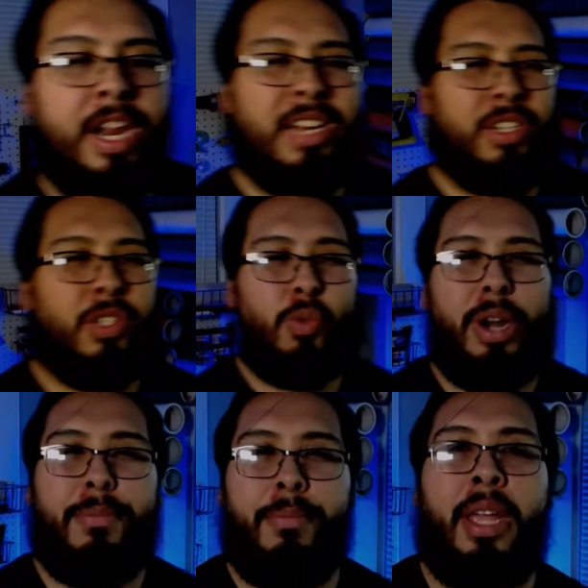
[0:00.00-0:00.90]
not just
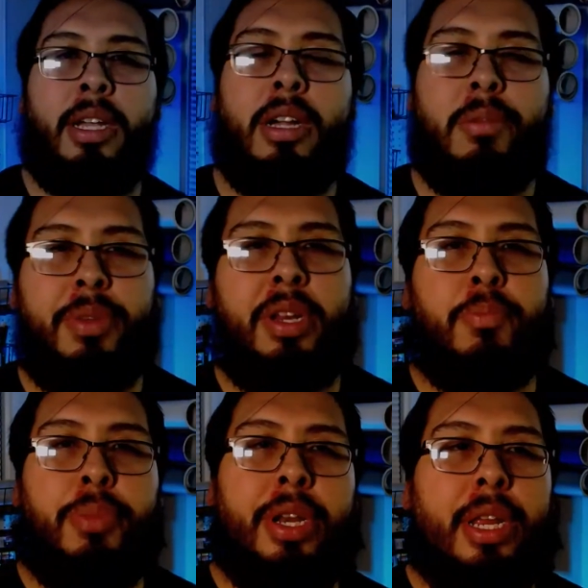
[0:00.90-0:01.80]
rep my company,
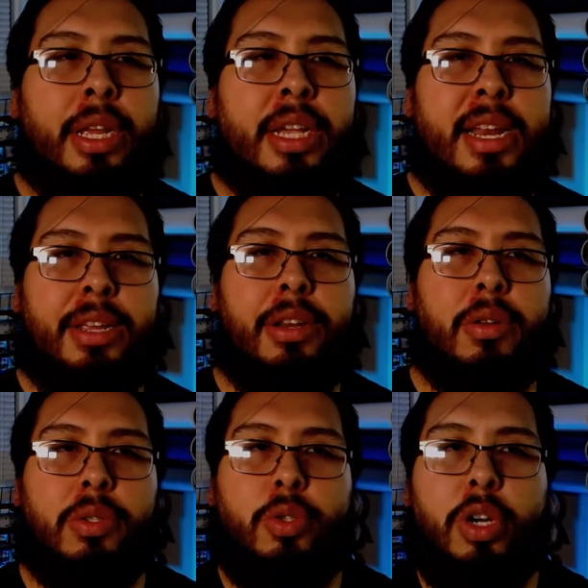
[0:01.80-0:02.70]
but it kind
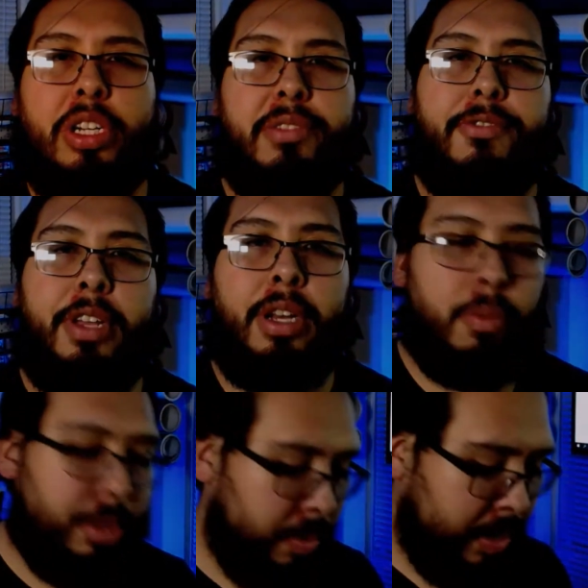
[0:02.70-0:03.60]
of strikes a feeling
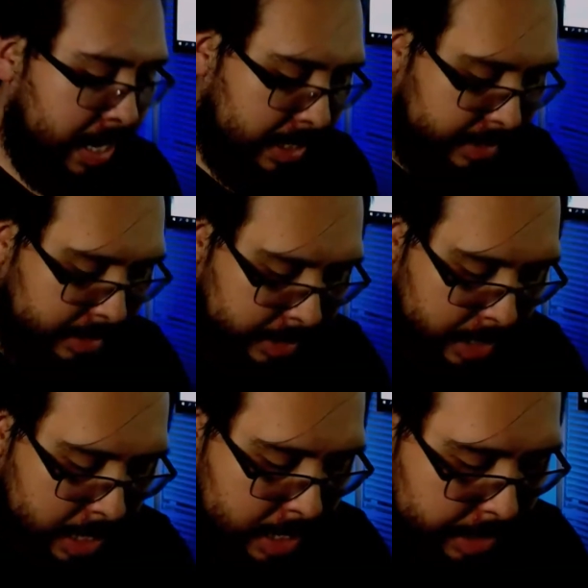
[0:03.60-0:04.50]
with you guys, and
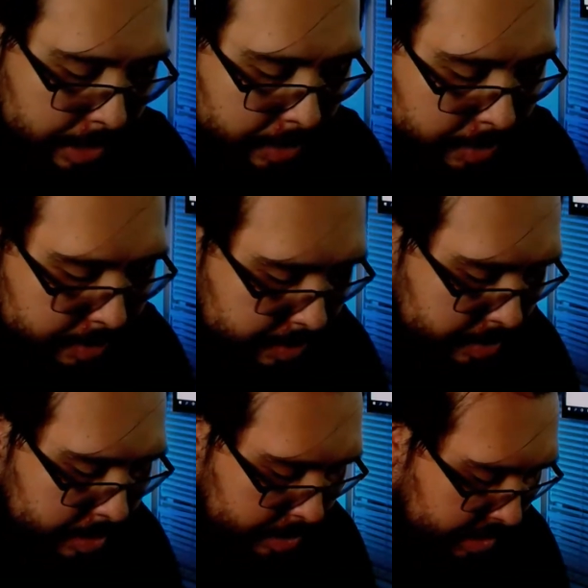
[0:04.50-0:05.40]

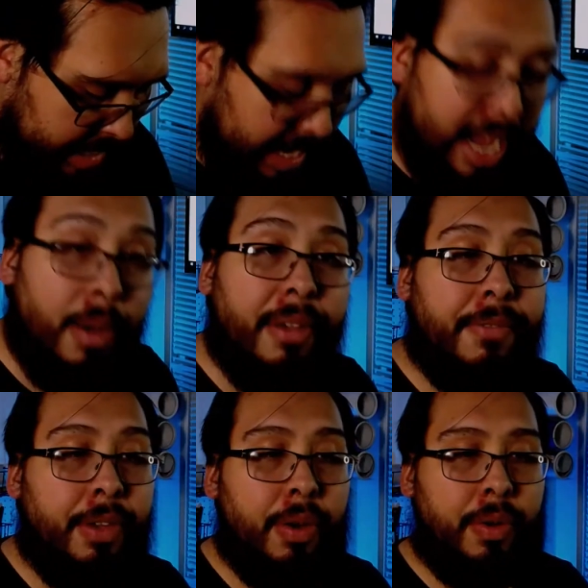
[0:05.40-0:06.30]
just kind of how I
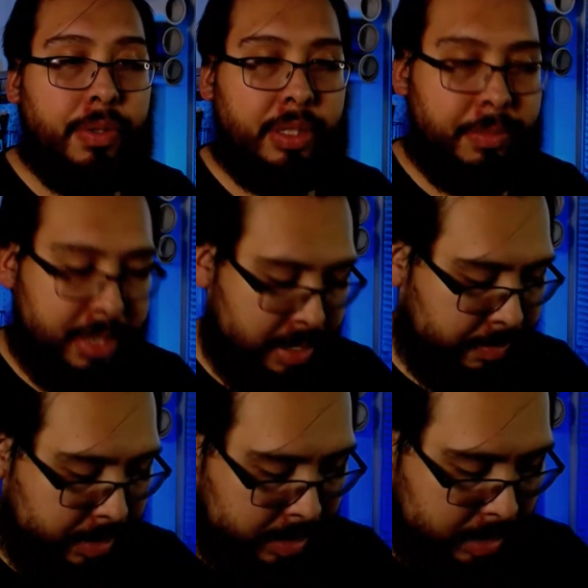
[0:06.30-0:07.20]
feel sometimes.